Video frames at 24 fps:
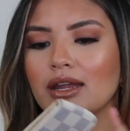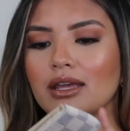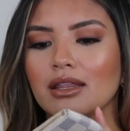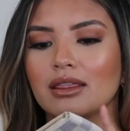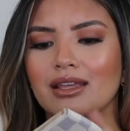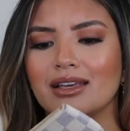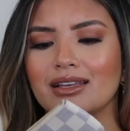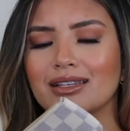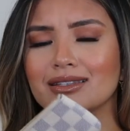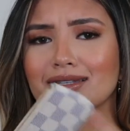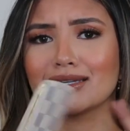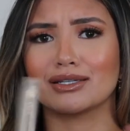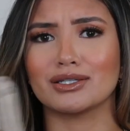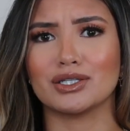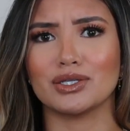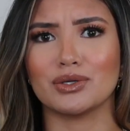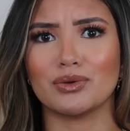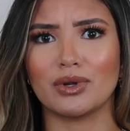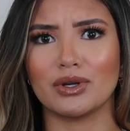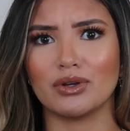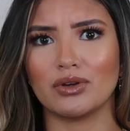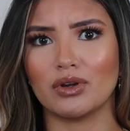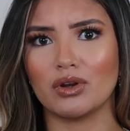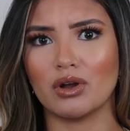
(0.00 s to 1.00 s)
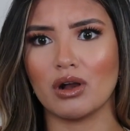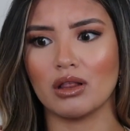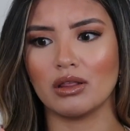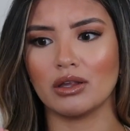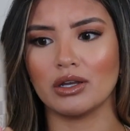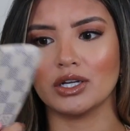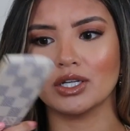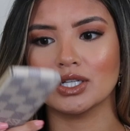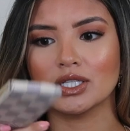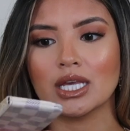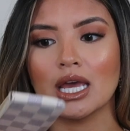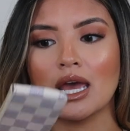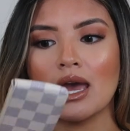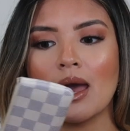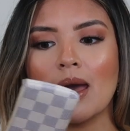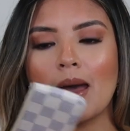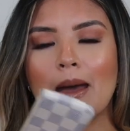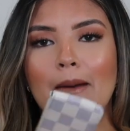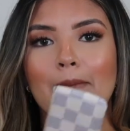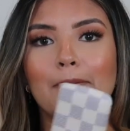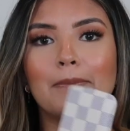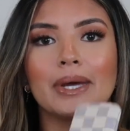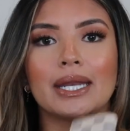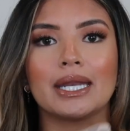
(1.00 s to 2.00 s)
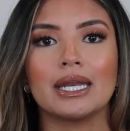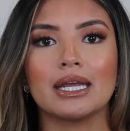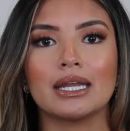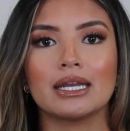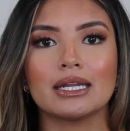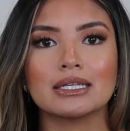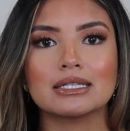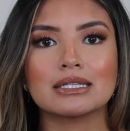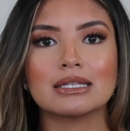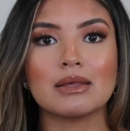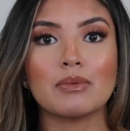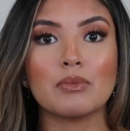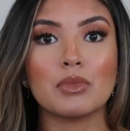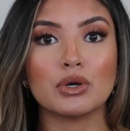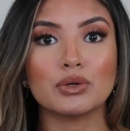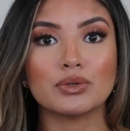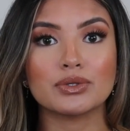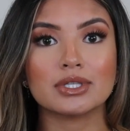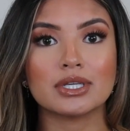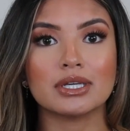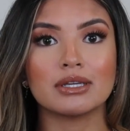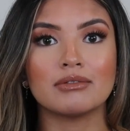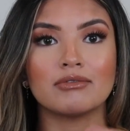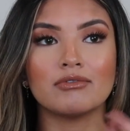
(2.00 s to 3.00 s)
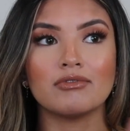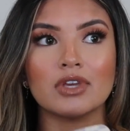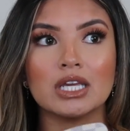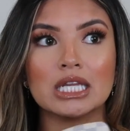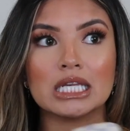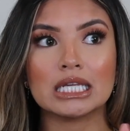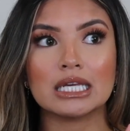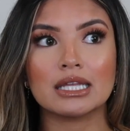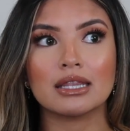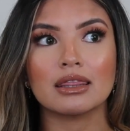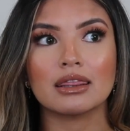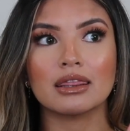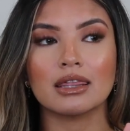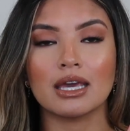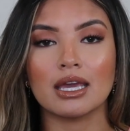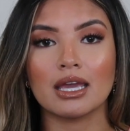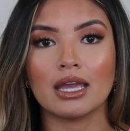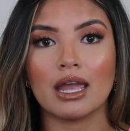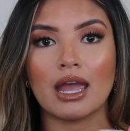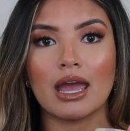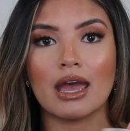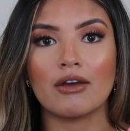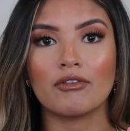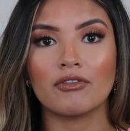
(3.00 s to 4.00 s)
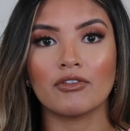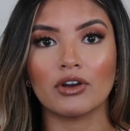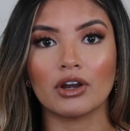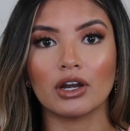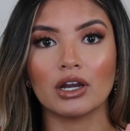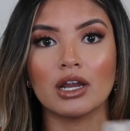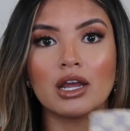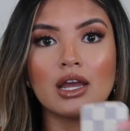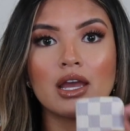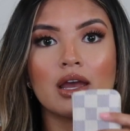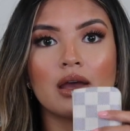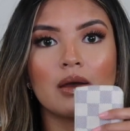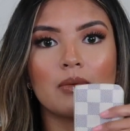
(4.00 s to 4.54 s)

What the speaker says: I think it's like $200, but it is the most convenient thing ever